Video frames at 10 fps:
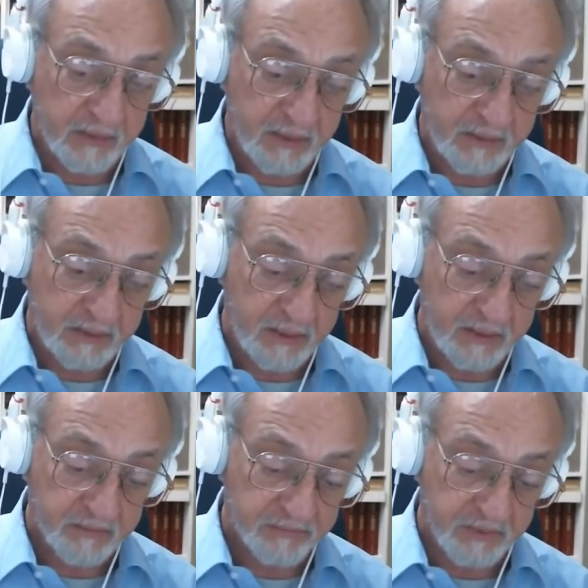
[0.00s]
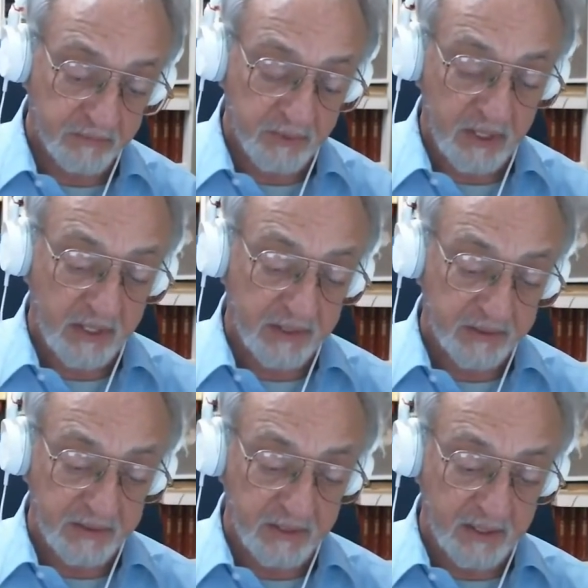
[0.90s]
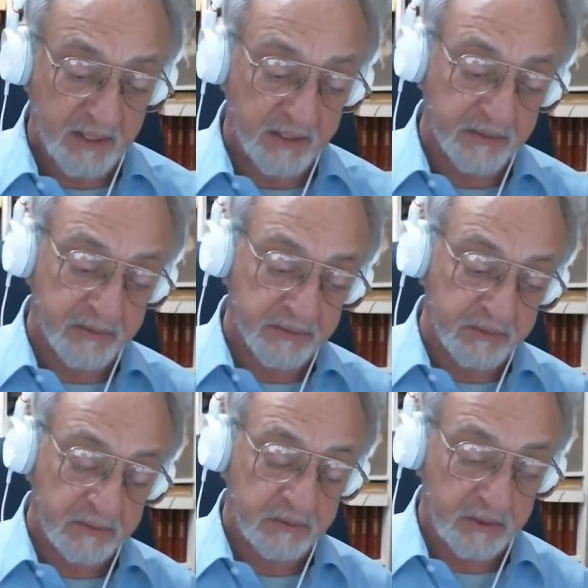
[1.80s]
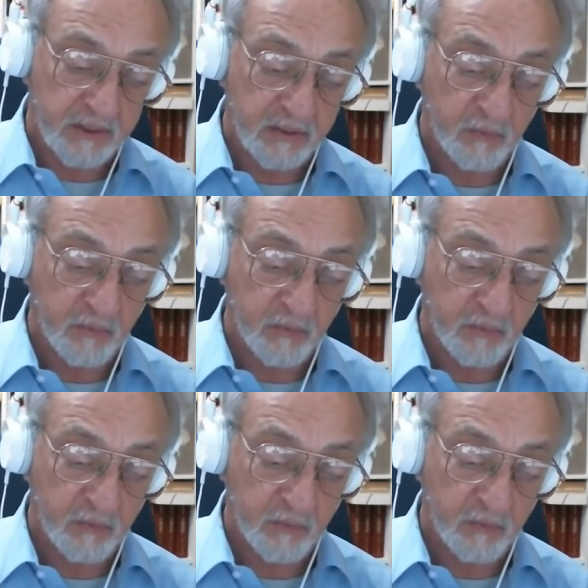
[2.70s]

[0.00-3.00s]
that kind of uh, pride and anger and,